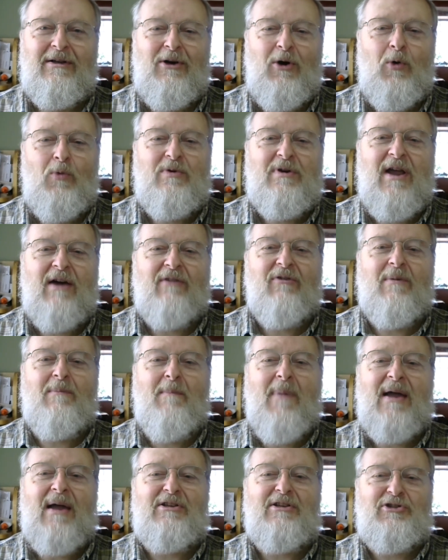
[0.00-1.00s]
who never
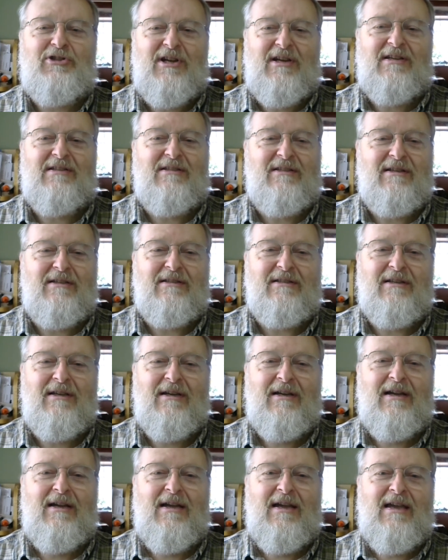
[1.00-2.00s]
met Jesus
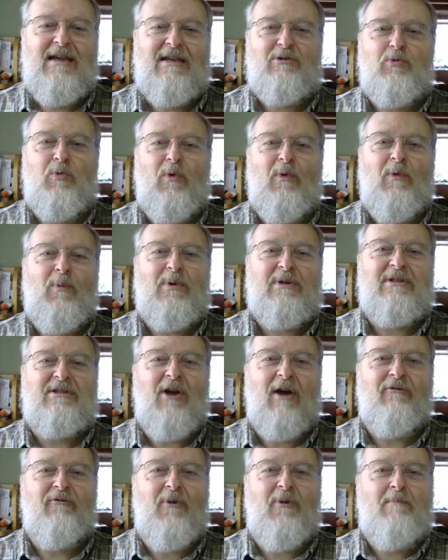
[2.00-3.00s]
was
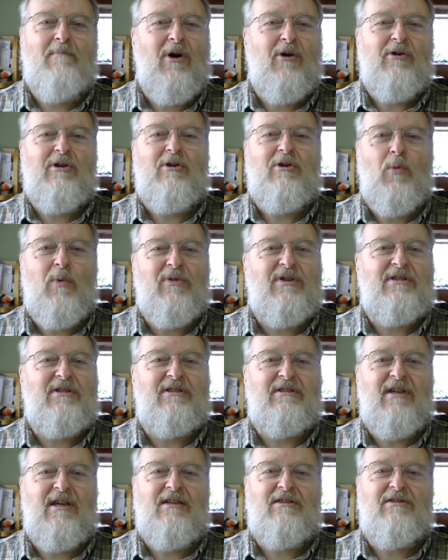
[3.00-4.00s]
not familiar with his
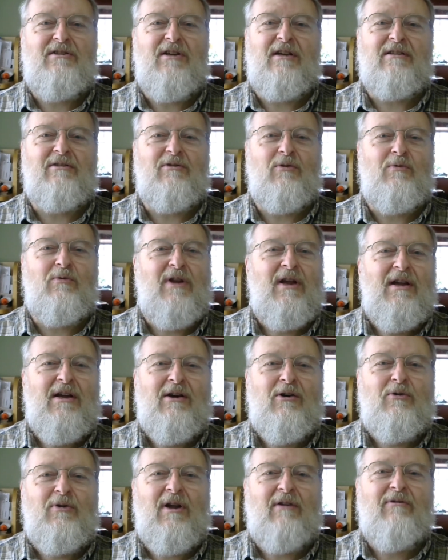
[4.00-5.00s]
teachings, who,
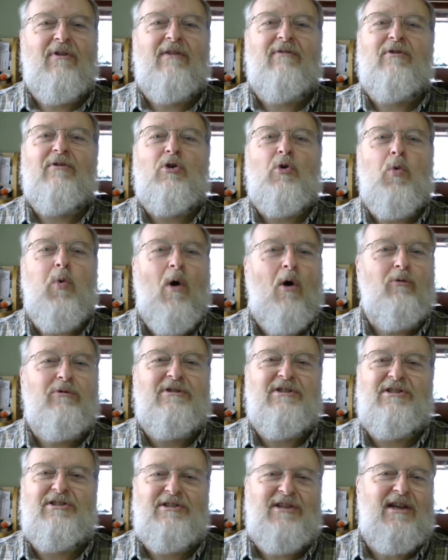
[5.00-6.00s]
who never even
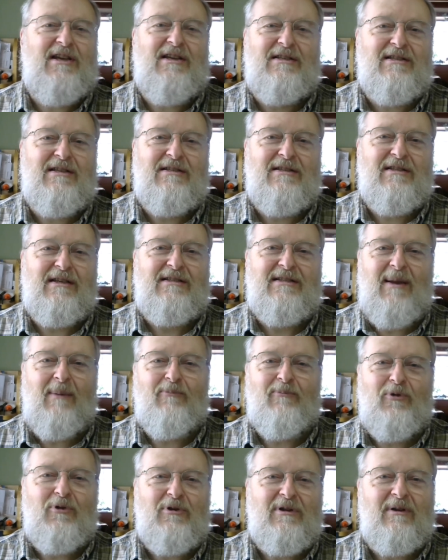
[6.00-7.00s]
quotes Jesus
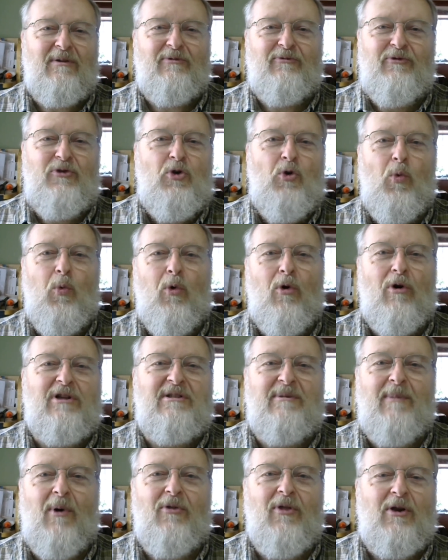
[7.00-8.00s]
except for a few
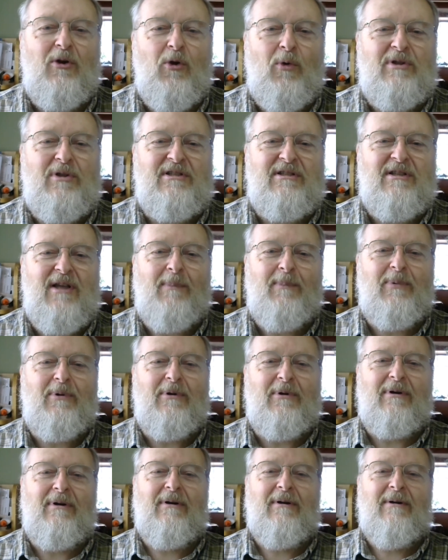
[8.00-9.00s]
words about the Lord's Supper.